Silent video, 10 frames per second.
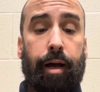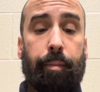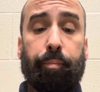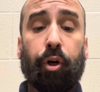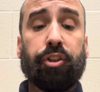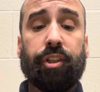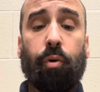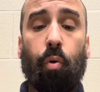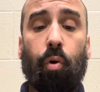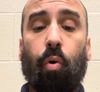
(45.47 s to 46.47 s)
Person
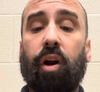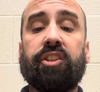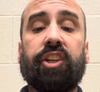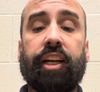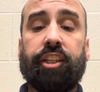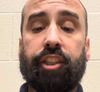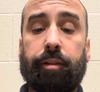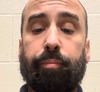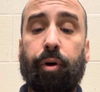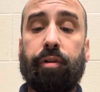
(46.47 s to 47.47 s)
or organization
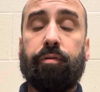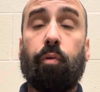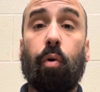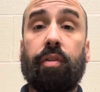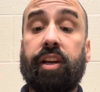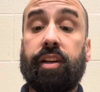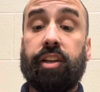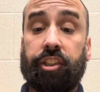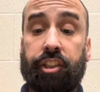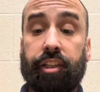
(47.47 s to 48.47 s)
putting forward the
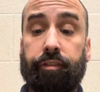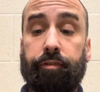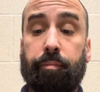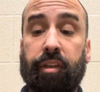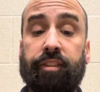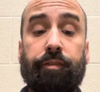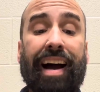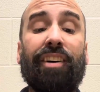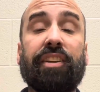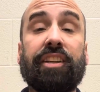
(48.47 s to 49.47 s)
initiative must
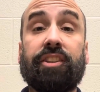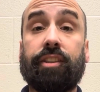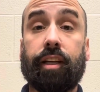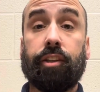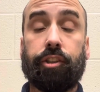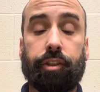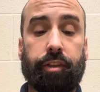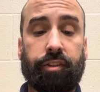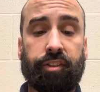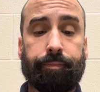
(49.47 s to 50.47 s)
file these
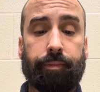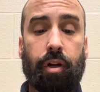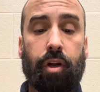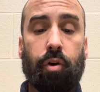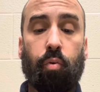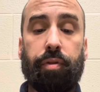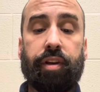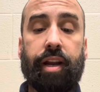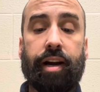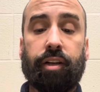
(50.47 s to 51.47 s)
signatures with
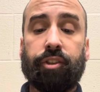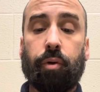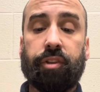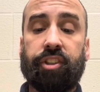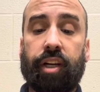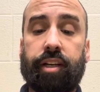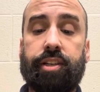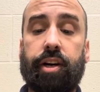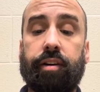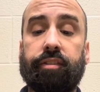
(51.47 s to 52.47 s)
the Arizona
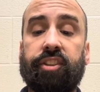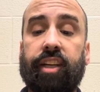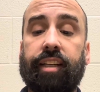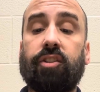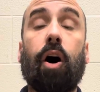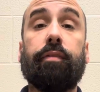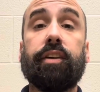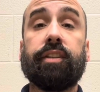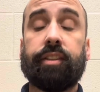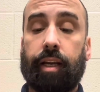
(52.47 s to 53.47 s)
Secretary of State's
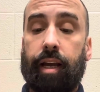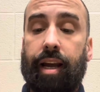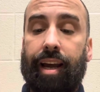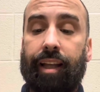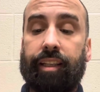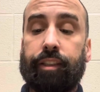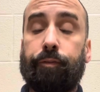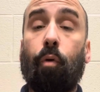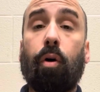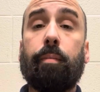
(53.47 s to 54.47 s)
office at least
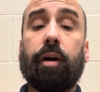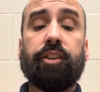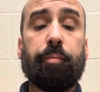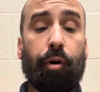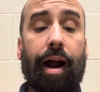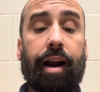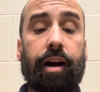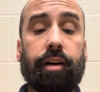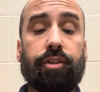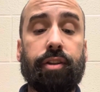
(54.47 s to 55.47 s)
4 months
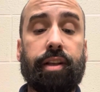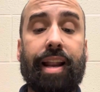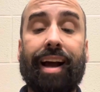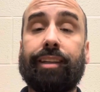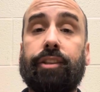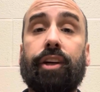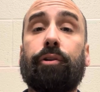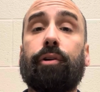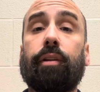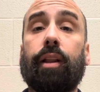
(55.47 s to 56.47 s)
prior to the next
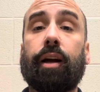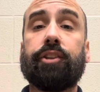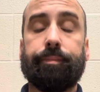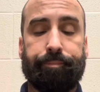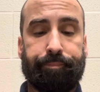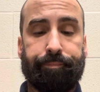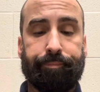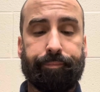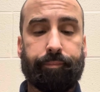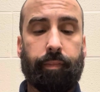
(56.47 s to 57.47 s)
general election.
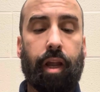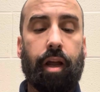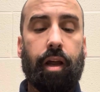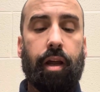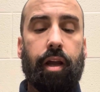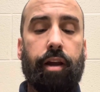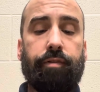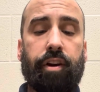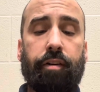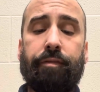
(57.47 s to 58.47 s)
If
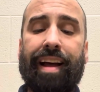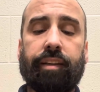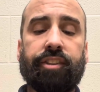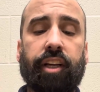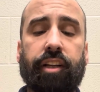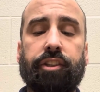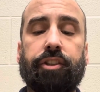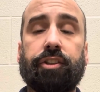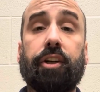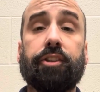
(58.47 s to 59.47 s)
enough valid
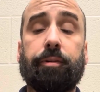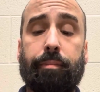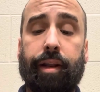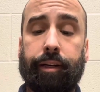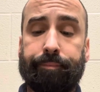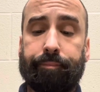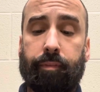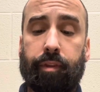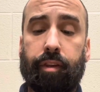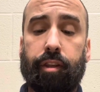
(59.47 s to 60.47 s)
signatures are submitted,
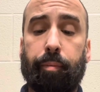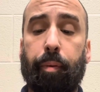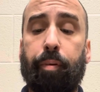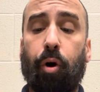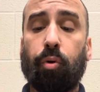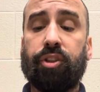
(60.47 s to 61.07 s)
the proposed